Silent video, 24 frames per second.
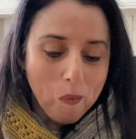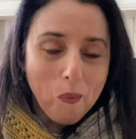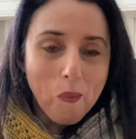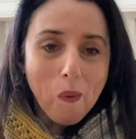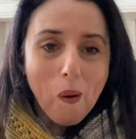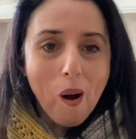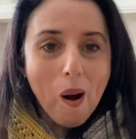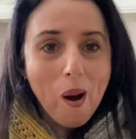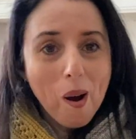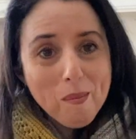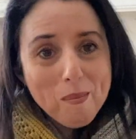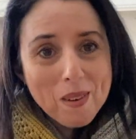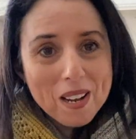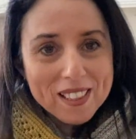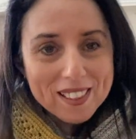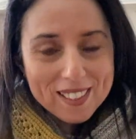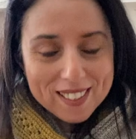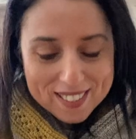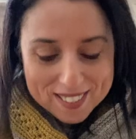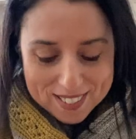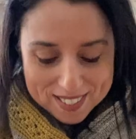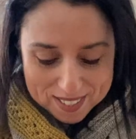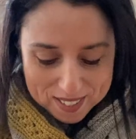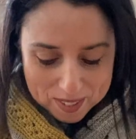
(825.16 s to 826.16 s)
On my
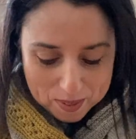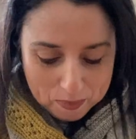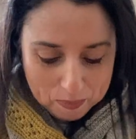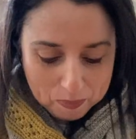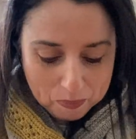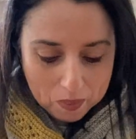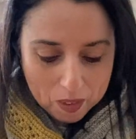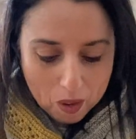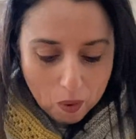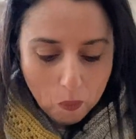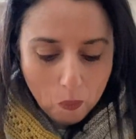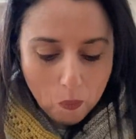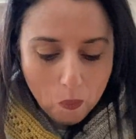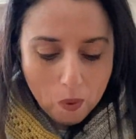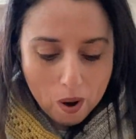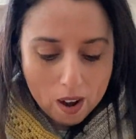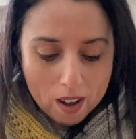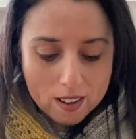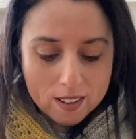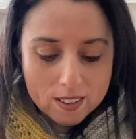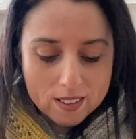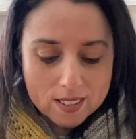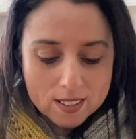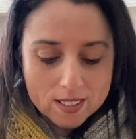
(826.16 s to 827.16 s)
list
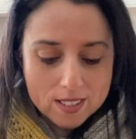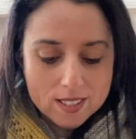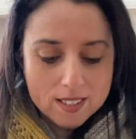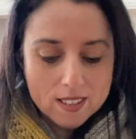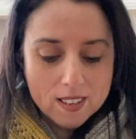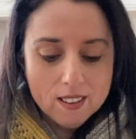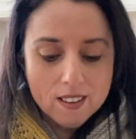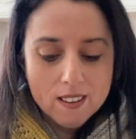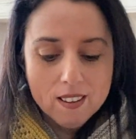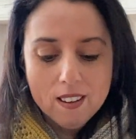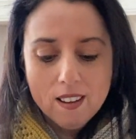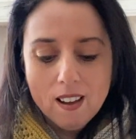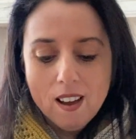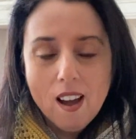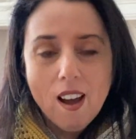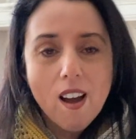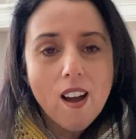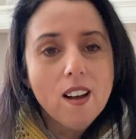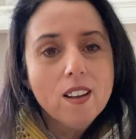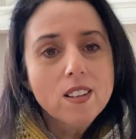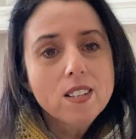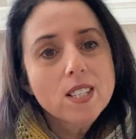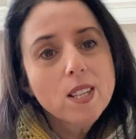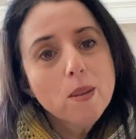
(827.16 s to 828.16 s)
was
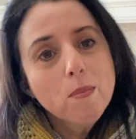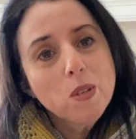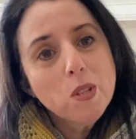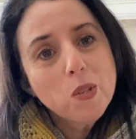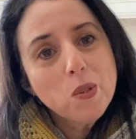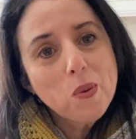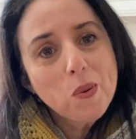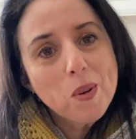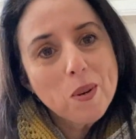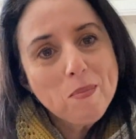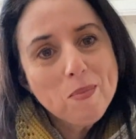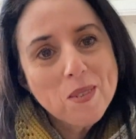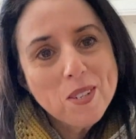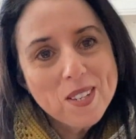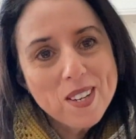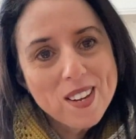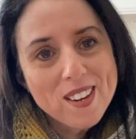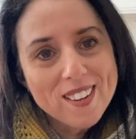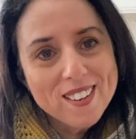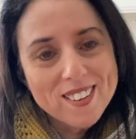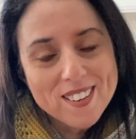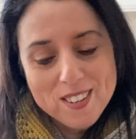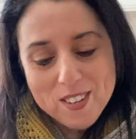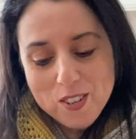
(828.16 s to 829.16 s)
a
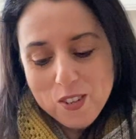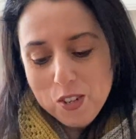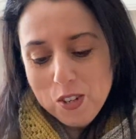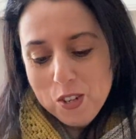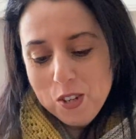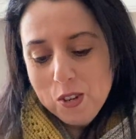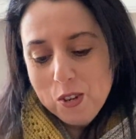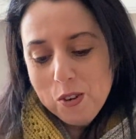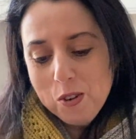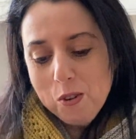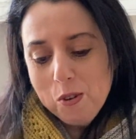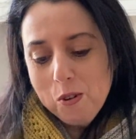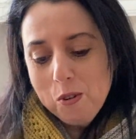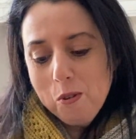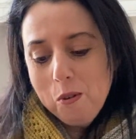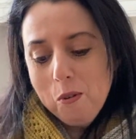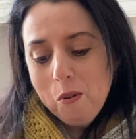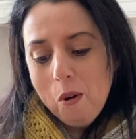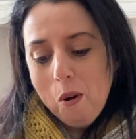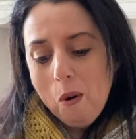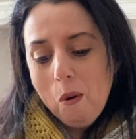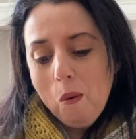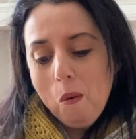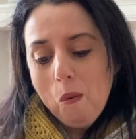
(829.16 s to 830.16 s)
subscription
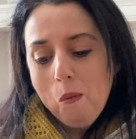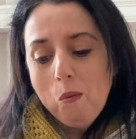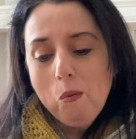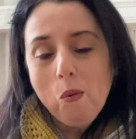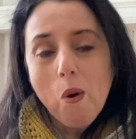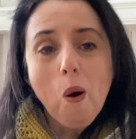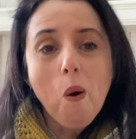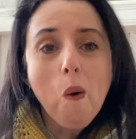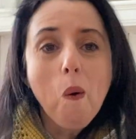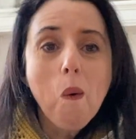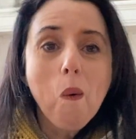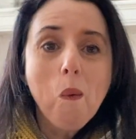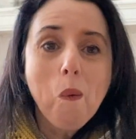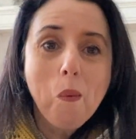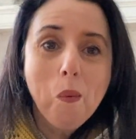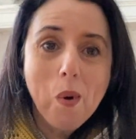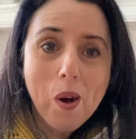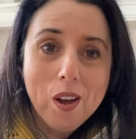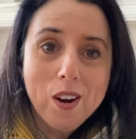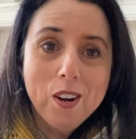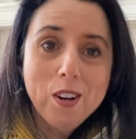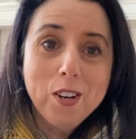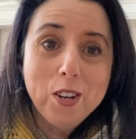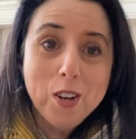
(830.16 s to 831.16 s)
to Row
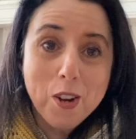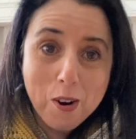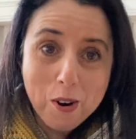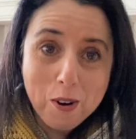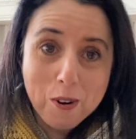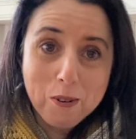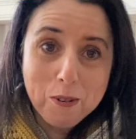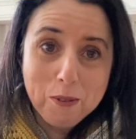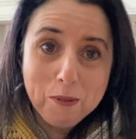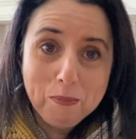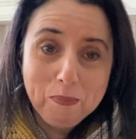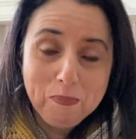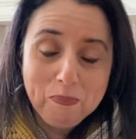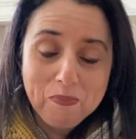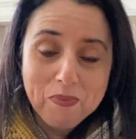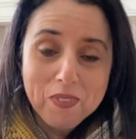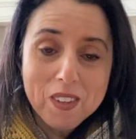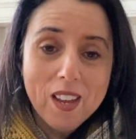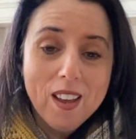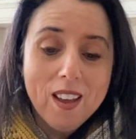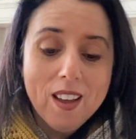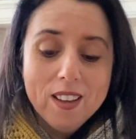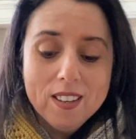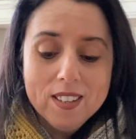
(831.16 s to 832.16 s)
One Yarn.
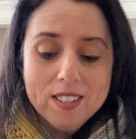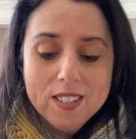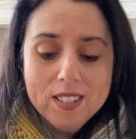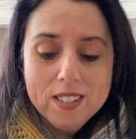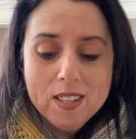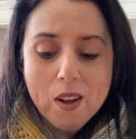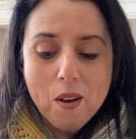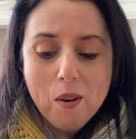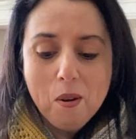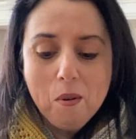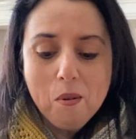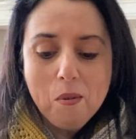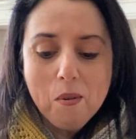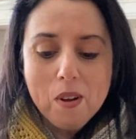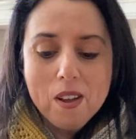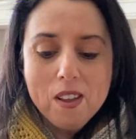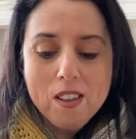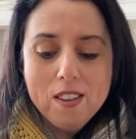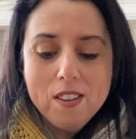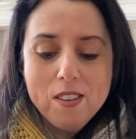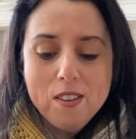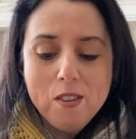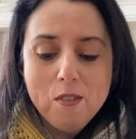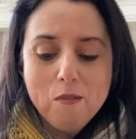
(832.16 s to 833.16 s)
So
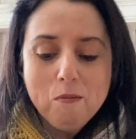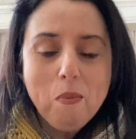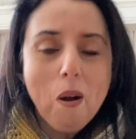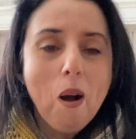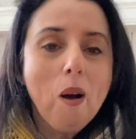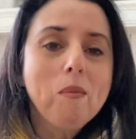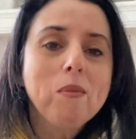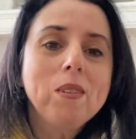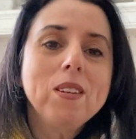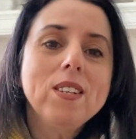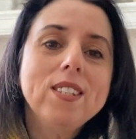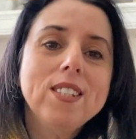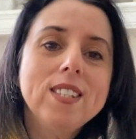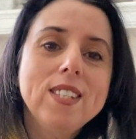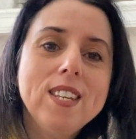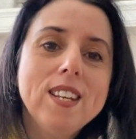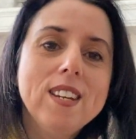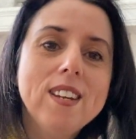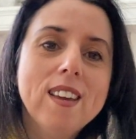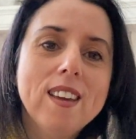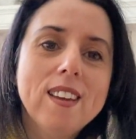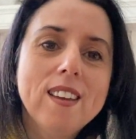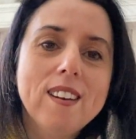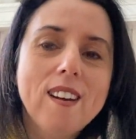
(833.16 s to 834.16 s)
you've probably seen
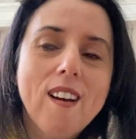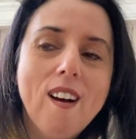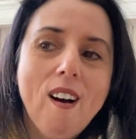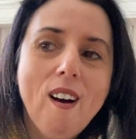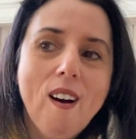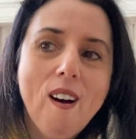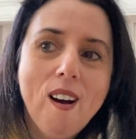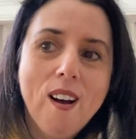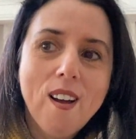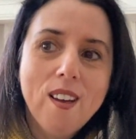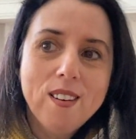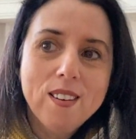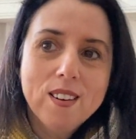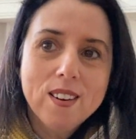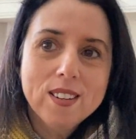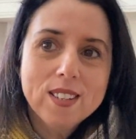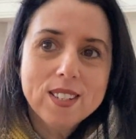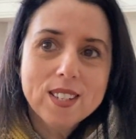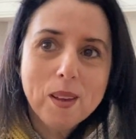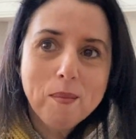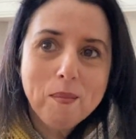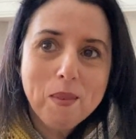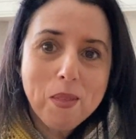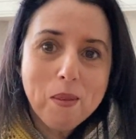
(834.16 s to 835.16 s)
it on
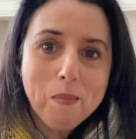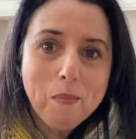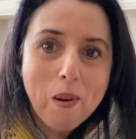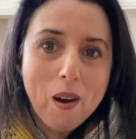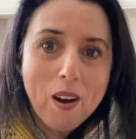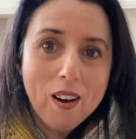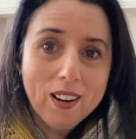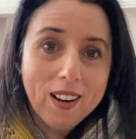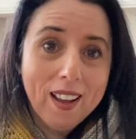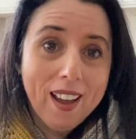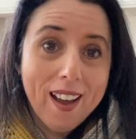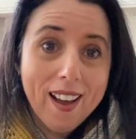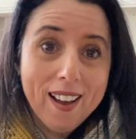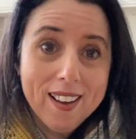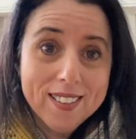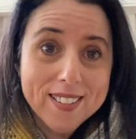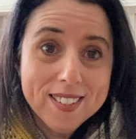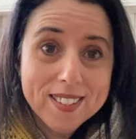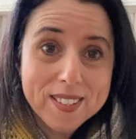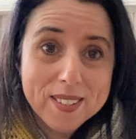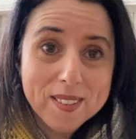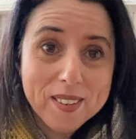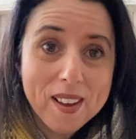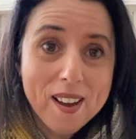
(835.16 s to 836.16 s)
some of the
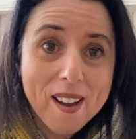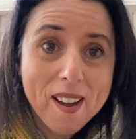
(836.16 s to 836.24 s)
podcasts.